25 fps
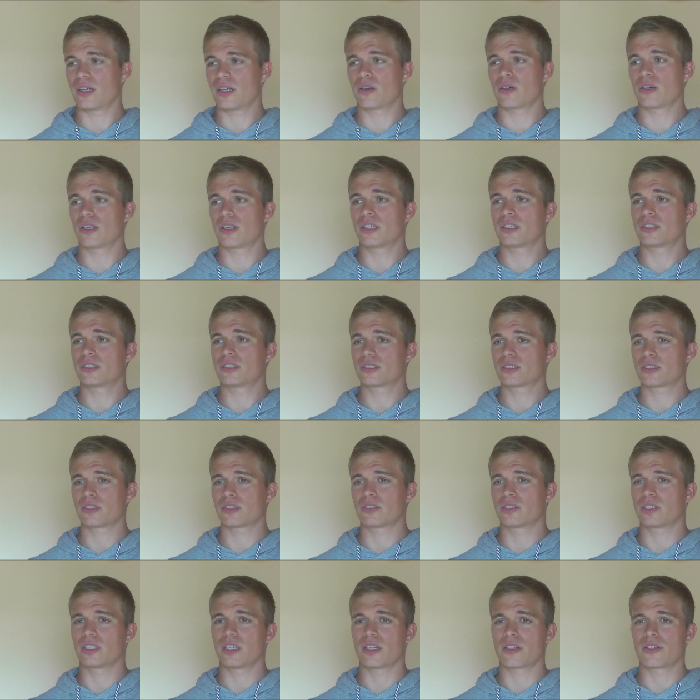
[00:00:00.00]
And
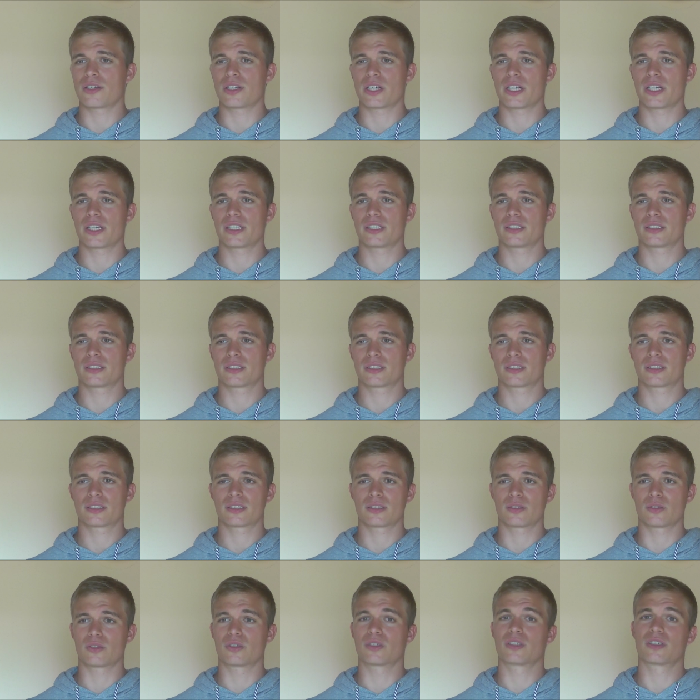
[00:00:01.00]
on the other hand,
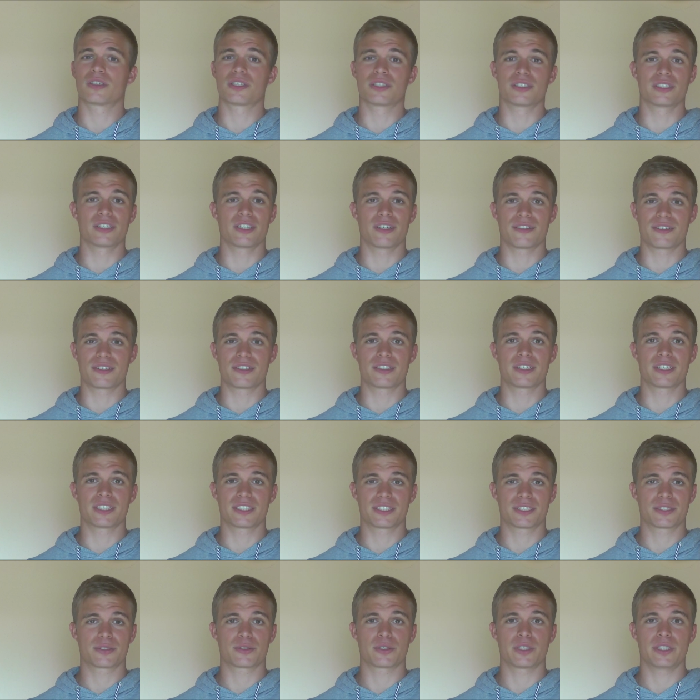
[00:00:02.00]
or on the other
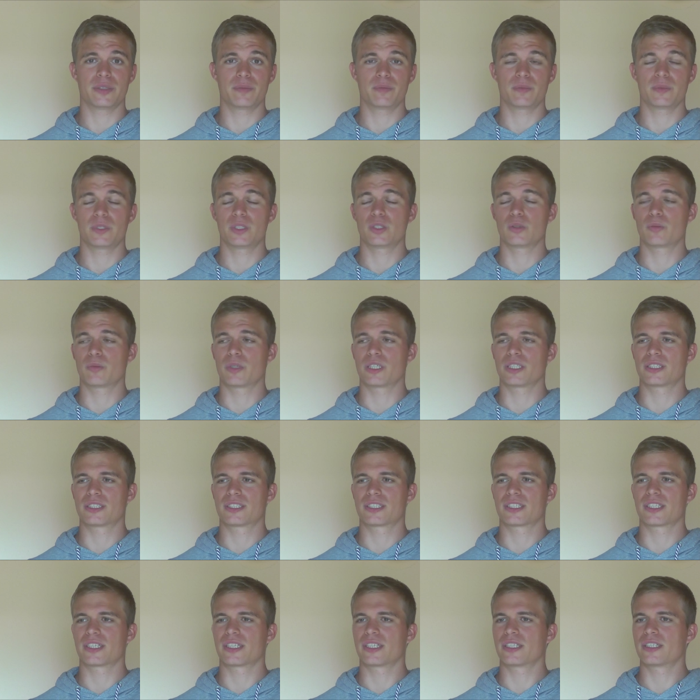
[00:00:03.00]
extreme, you might
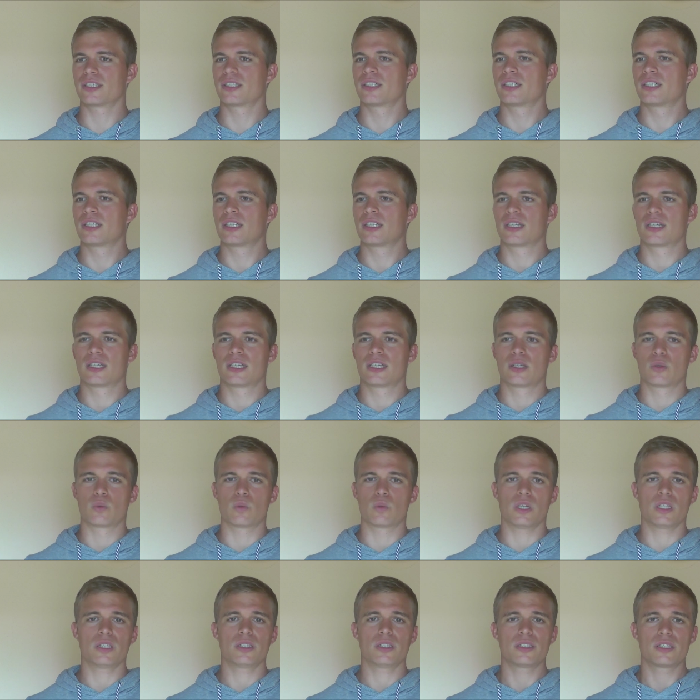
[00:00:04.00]
say,
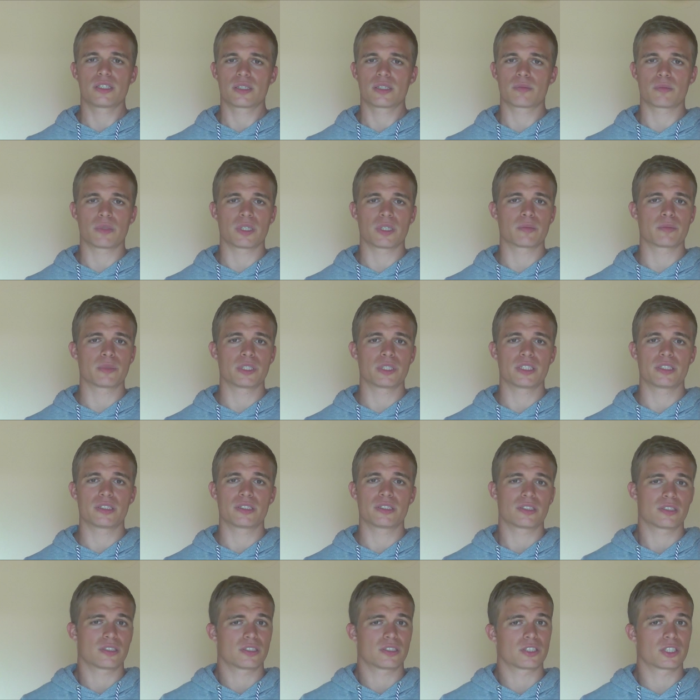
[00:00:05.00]
well, that might
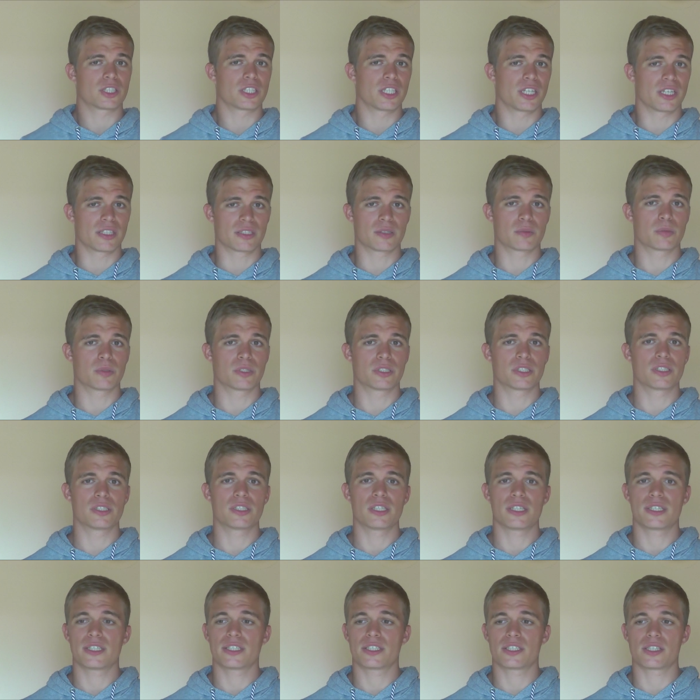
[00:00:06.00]
mean she has a busy
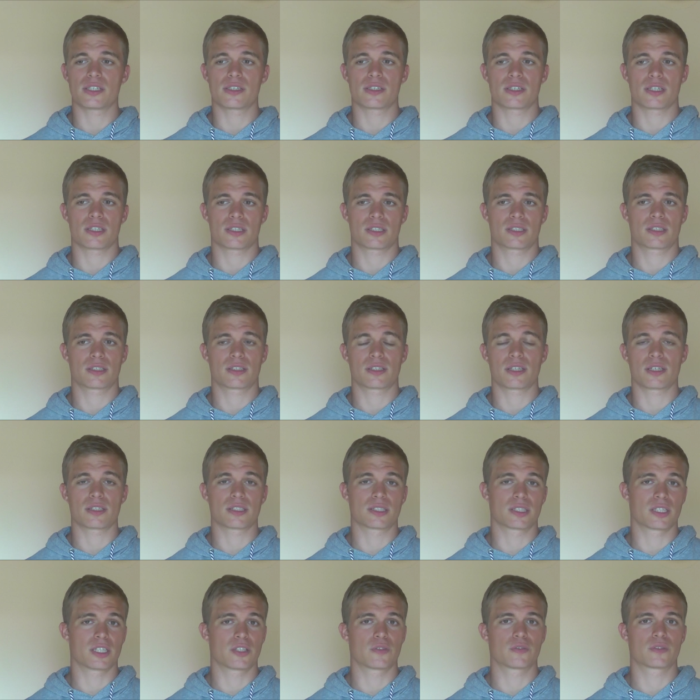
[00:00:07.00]
day, she just
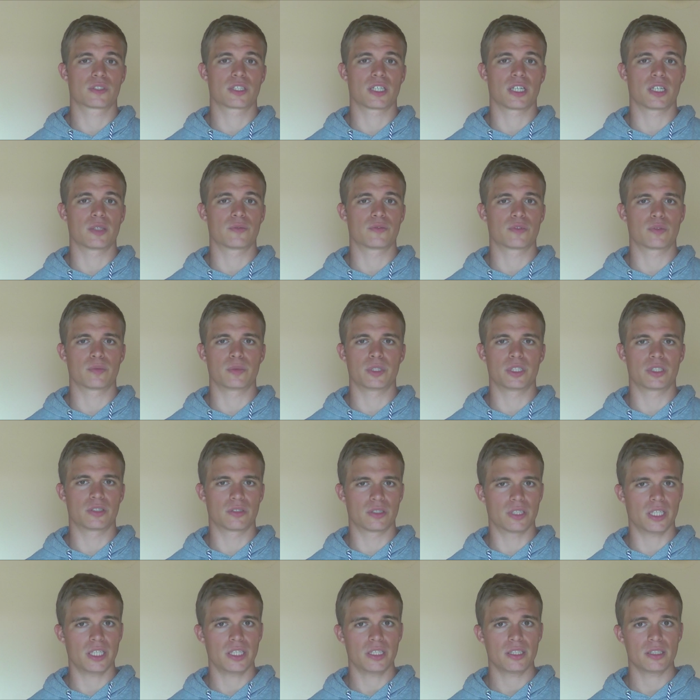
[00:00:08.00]
doesn't have time for me
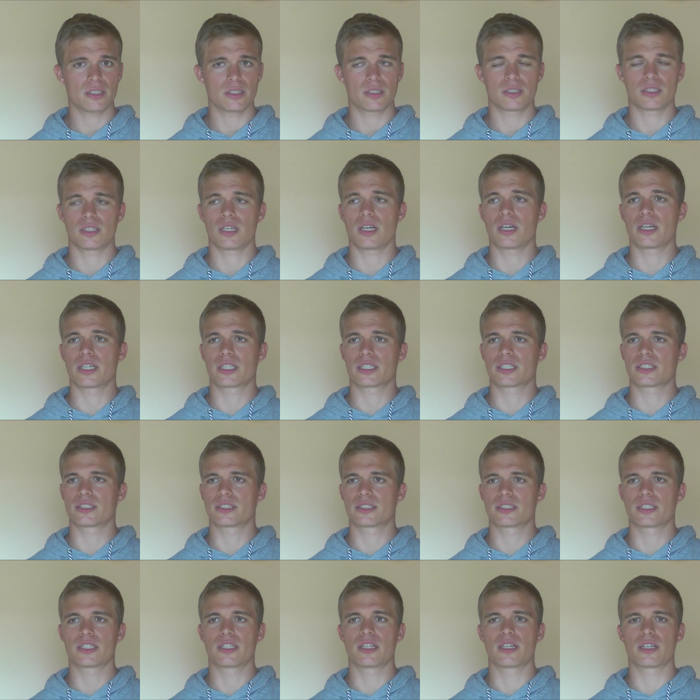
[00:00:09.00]
today, I can
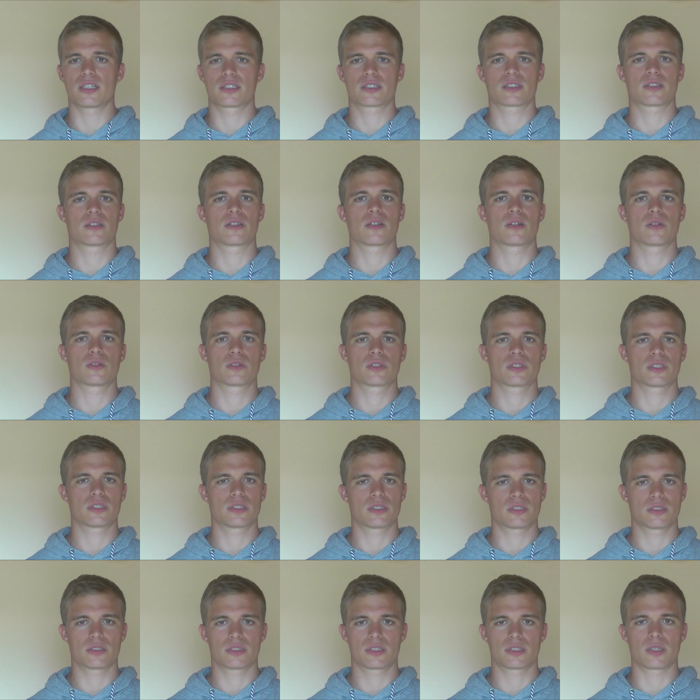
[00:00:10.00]
still ask her out
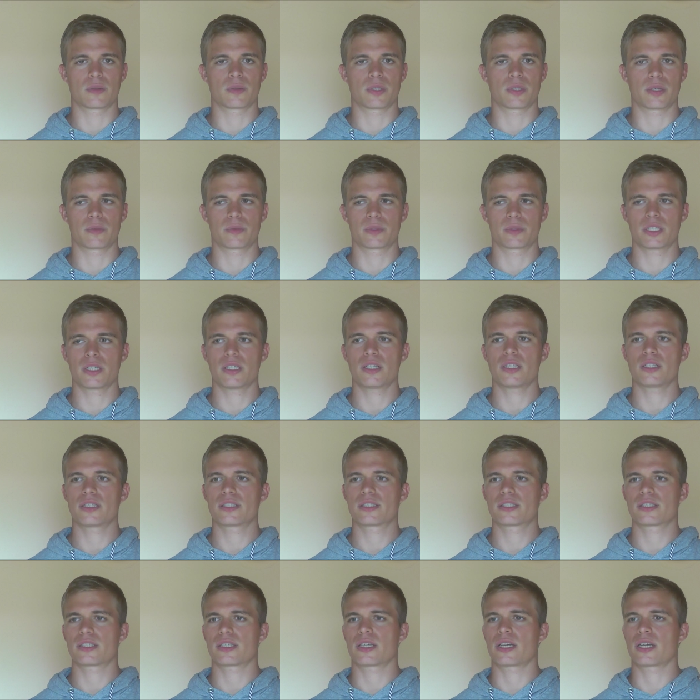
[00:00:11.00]
sometimes
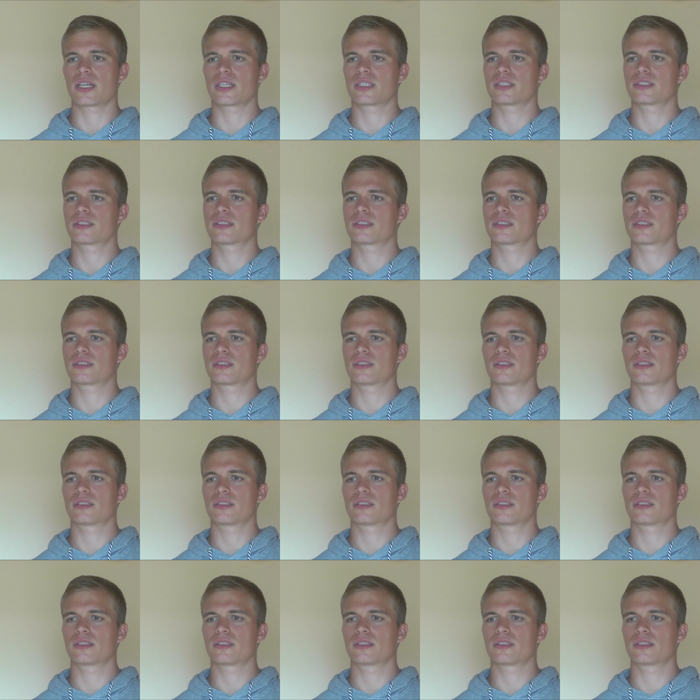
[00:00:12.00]
else, and